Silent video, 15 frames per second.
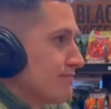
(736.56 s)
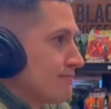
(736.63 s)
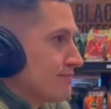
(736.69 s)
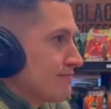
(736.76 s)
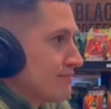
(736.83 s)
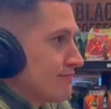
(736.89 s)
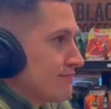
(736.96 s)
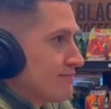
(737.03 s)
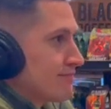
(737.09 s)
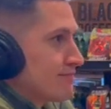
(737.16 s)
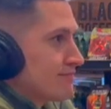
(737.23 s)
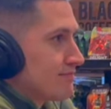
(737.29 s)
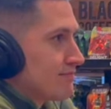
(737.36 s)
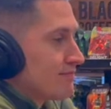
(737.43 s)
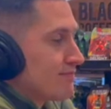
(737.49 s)

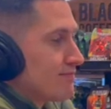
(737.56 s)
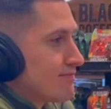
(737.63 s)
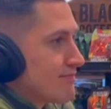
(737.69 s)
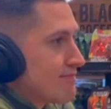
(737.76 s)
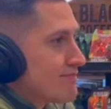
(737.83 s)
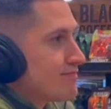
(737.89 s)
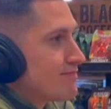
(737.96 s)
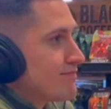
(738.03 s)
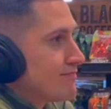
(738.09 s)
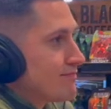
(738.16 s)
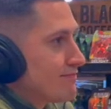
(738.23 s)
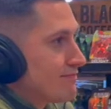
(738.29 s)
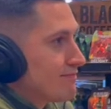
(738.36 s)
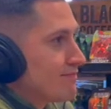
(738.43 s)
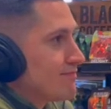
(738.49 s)

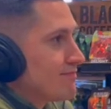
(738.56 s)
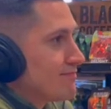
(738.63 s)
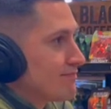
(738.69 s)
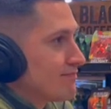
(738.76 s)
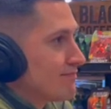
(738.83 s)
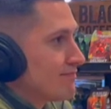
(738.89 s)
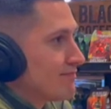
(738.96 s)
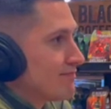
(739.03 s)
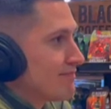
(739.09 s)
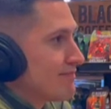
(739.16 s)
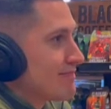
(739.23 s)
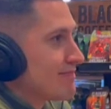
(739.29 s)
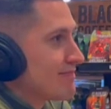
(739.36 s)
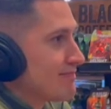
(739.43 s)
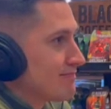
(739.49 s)

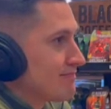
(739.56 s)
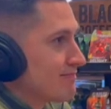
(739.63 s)
(not speaking)